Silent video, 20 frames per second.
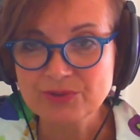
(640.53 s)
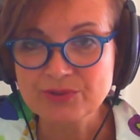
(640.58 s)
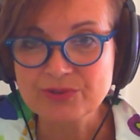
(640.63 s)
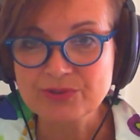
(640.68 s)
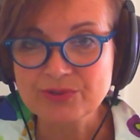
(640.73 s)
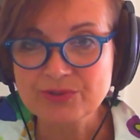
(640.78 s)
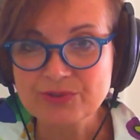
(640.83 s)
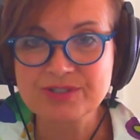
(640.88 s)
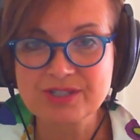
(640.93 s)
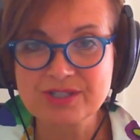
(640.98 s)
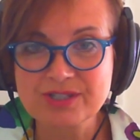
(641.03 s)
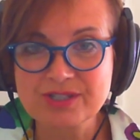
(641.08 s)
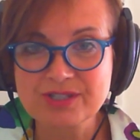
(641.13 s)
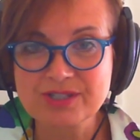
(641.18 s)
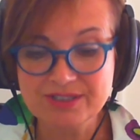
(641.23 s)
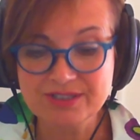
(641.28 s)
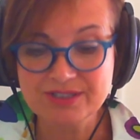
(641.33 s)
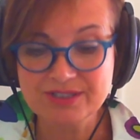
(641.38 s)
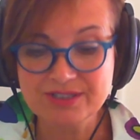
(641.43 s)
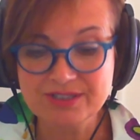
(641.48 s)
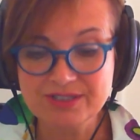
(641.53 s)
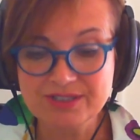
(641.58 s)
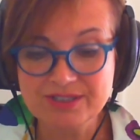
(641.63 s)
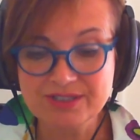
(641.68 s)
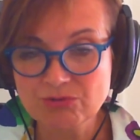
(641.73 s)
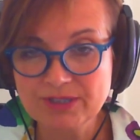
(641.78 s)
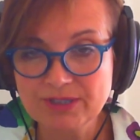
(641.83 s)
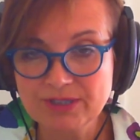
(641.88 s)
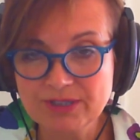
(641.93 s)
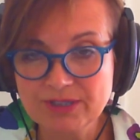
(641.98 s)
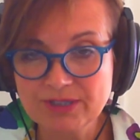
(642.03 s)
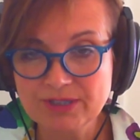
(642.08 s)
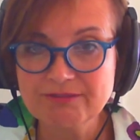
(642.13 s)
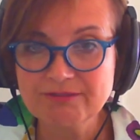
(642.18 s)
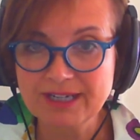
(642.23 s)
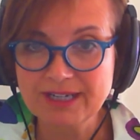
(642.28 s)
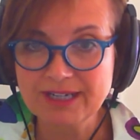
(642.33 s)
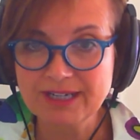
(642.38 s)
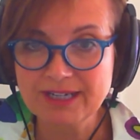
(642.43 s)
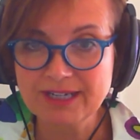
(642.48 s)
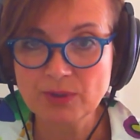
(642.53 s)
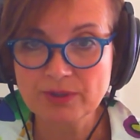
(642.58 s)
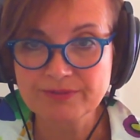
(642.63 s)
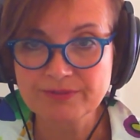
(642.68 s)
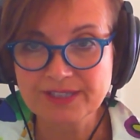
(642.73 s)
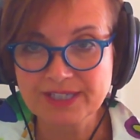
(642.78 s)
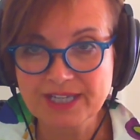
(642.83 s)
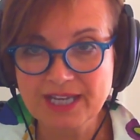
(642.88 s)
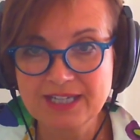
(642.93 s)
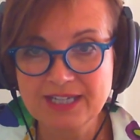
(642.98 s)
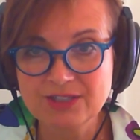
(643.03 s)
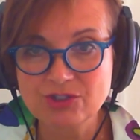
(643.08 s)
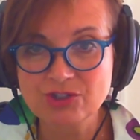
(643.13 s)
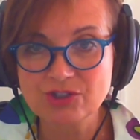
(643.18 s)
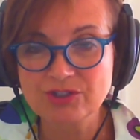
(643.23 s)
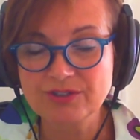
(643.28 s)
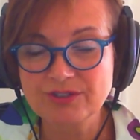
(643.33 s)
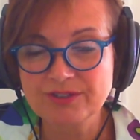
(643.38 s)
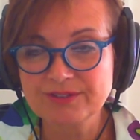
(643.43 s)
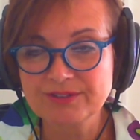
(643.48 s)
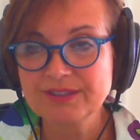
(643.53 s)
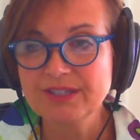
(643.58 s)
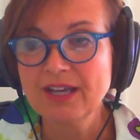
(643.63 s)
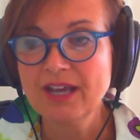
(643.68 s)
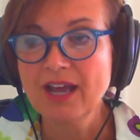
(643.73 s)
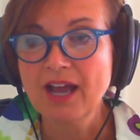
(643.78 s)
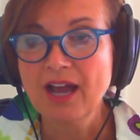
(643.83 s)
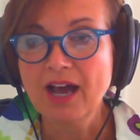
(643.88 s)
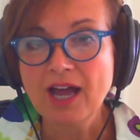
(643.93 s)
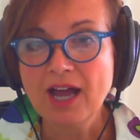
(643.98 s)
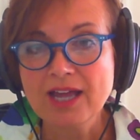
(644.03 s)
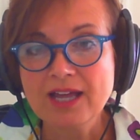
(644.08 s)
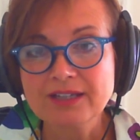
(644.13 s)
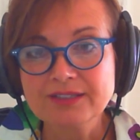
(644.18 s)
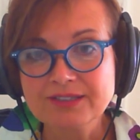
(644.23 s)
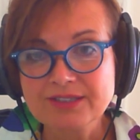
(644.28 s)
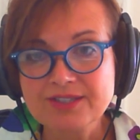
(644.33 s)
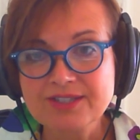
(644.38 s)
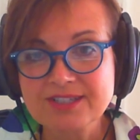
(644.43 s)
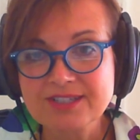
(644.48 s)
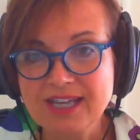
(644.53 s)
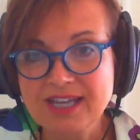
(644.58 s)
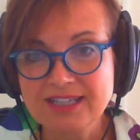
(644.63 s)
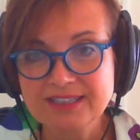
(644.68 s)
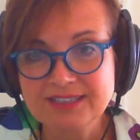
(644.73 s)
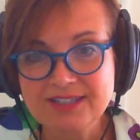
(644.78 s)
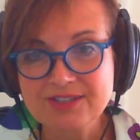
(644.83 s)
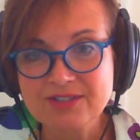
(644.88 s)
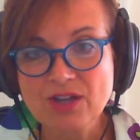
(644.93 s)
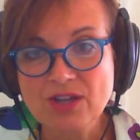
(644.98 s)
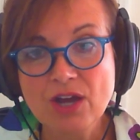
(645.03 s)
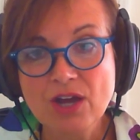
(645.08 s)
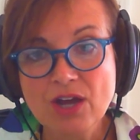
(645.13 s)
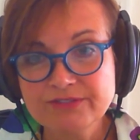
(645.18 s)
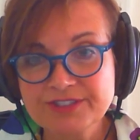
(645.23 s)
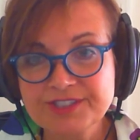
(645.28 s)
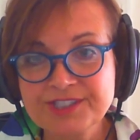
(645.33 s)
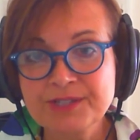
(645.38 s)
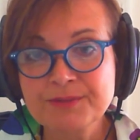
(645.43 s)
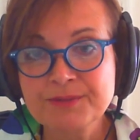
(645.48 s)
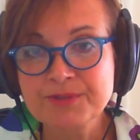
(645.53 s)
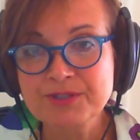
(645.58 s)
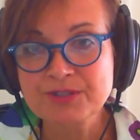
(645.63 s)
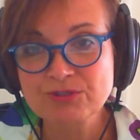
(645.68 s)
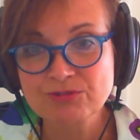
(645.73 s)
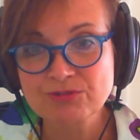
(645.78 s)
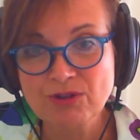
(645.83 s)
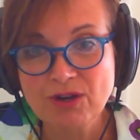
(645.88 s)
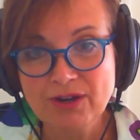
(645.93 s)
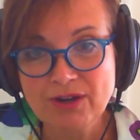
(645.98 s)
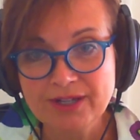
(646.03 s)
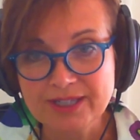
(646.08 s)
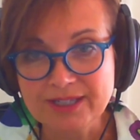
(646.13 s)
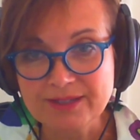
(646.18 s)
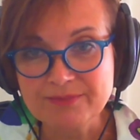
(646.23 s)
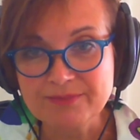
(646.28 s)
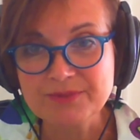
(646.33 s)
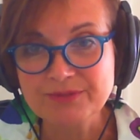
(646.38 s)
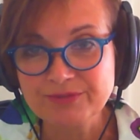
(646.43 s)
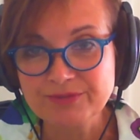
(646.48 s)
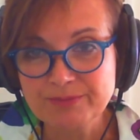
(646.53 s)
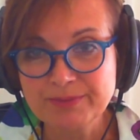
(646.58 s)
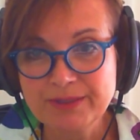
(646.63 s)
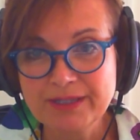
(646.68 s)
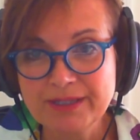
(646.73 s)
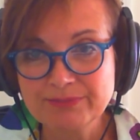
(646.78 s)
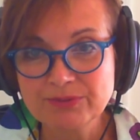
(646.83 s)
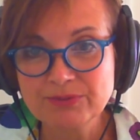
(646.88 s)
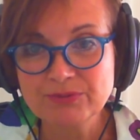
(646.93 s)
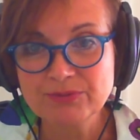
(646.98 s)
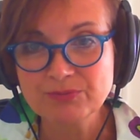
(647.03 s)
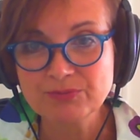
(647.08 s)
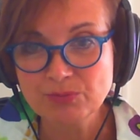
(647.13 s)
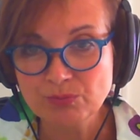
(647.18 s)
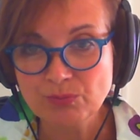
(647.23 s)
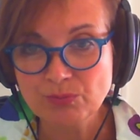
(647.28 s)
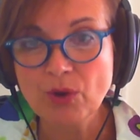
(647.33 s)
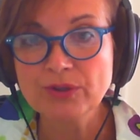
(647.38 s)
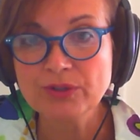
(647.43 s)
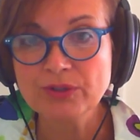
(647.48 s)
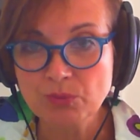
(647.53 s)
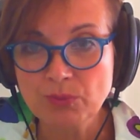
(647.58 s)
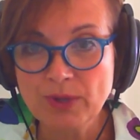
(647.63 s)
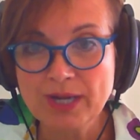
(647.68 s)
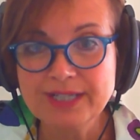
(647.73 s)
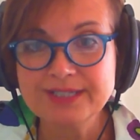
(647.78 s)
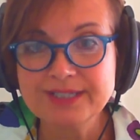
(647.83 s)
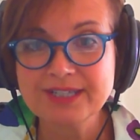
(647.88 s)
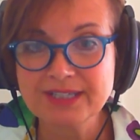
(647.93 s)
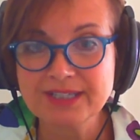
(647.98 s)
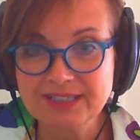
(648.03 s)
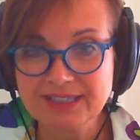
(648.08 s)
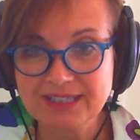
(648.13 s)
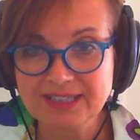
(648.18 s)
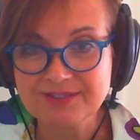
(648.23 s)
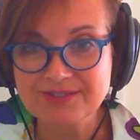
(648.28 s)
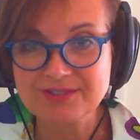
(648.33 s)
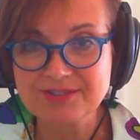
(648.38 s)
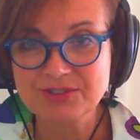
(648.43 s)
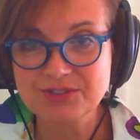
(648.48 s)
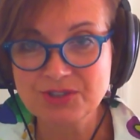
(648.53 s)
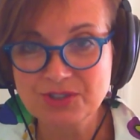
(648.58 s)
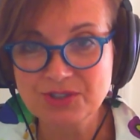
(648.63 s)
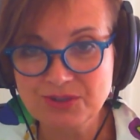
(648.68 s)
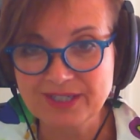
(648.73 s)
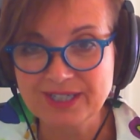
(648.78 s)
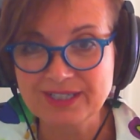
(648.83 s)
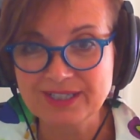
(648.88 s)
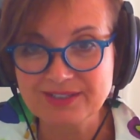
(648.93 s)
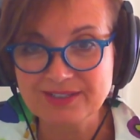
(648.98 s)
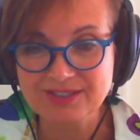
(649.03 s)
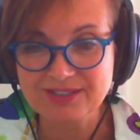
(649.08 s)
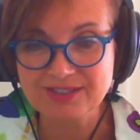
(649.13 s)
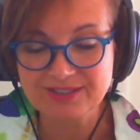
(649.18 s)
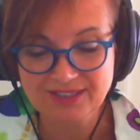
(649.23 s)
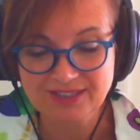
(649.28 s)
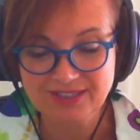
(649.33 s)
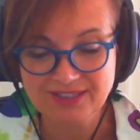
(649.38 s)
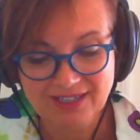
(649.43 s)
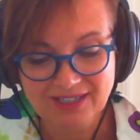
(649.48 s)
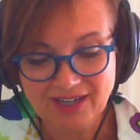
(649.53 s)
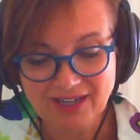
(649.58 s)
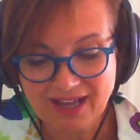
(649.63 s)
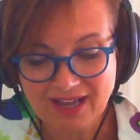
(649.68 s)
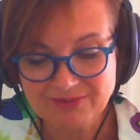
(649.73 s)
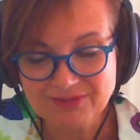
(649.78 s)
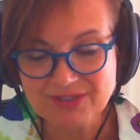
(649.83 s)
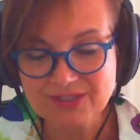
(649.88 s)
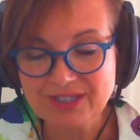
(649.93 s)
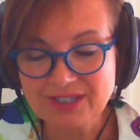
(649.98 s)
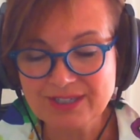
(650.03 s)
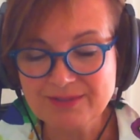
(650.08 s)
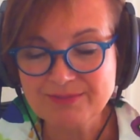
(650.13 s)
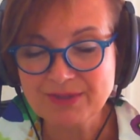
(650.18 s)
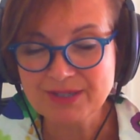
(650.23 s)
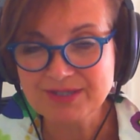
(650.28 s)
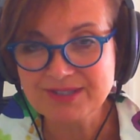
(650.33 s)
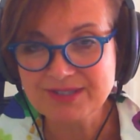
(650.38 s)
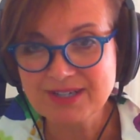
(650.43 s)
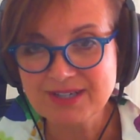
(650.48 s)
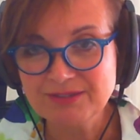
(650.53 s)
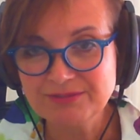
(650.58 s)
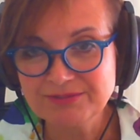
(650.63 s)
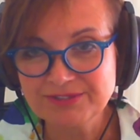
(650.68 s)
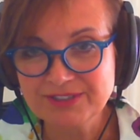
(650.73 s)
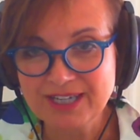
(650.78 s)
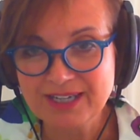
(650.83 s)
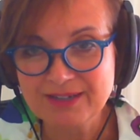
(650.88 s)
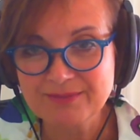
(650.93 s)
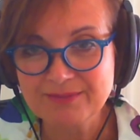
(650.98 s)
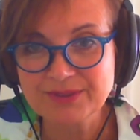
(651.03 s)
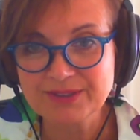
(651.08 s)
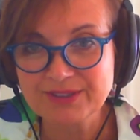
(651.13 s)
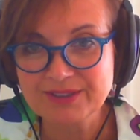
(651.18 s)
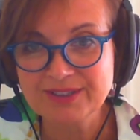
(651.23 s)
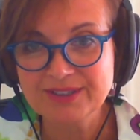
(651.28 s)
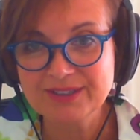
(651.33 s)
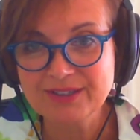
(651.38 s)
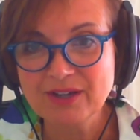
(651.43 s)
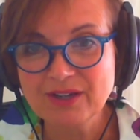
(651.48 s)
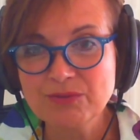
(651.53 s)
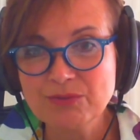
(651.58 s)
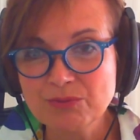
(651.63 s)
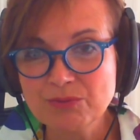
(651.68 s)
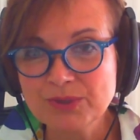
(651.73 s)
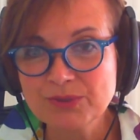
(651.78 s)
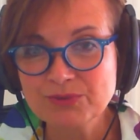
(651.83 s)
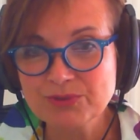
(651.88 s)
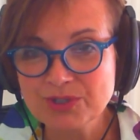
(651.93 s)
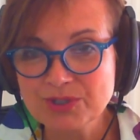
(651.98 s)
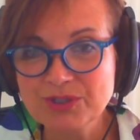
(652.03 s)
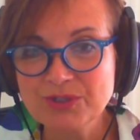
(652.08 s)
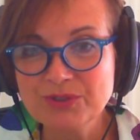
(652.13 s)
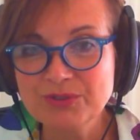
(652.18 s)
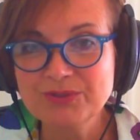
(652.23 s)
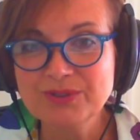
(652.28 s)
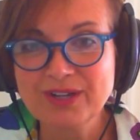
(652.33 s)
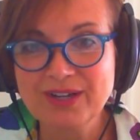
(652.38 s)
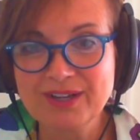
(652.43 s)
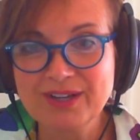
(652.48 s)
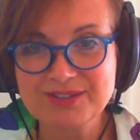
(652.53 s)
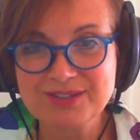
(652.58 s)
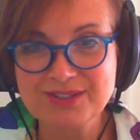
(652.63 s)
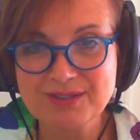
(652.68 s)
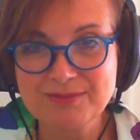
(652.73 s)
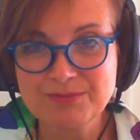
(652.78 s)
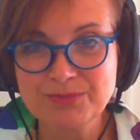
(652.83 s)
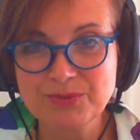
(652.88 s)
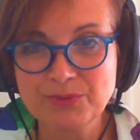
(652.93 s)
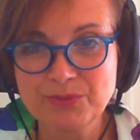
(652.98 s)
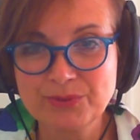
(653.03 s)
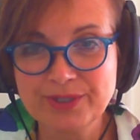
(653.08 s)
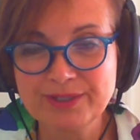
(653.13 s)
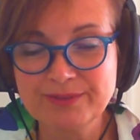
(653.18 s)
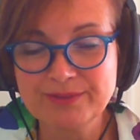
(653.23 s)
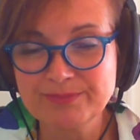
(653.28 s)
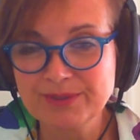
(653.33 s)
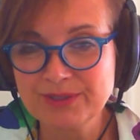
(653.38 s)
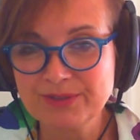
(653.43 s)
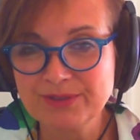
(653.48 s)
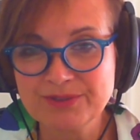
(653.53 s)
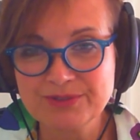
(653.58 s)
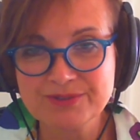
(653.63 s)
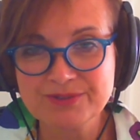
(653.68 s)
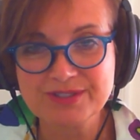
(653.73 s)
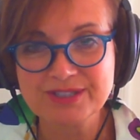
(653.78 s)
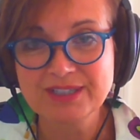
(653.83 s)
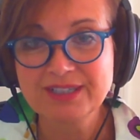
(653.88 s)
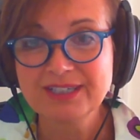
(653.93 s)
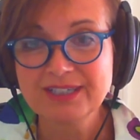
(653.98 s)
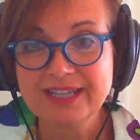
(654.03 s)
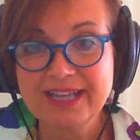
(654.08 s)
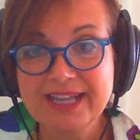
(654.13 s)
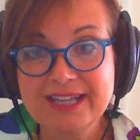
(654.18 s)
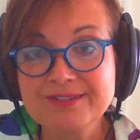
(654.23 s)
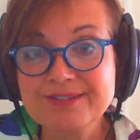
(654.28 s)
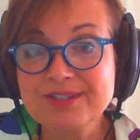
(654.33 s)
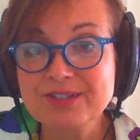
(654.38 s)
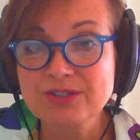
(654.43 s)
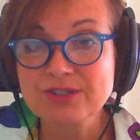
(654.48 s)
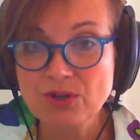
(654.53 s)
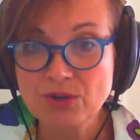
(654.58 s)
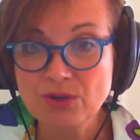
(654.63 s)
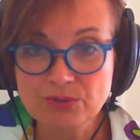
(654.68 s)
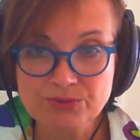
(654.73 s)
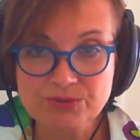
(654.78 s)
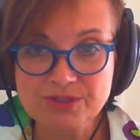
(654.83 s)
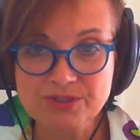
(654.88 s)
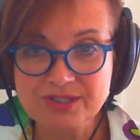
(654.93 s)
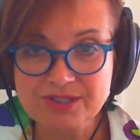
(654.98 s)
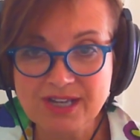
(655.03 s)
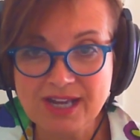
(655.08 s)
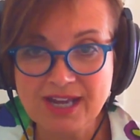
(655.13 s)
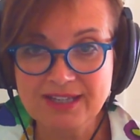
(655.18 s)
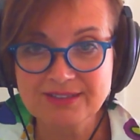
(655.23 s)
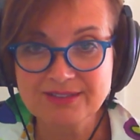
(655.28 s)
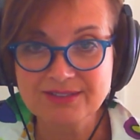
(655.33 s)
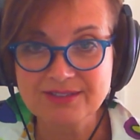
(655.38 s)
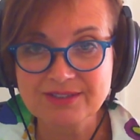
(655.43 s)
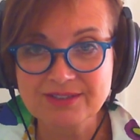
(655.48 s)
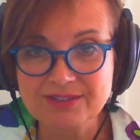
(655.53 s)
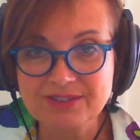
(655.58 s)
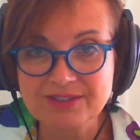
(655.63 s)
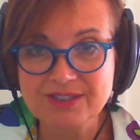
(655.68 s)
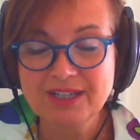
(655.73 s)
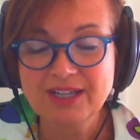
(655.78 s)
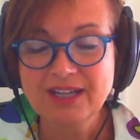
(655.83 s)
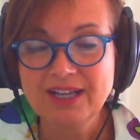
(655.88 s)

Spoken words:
So this is a really great qualification, and I understand it's oversubscribed for people on a waiting list to do it, and I haven't done it myself yet, but I will do at some point, because it's the gold standard.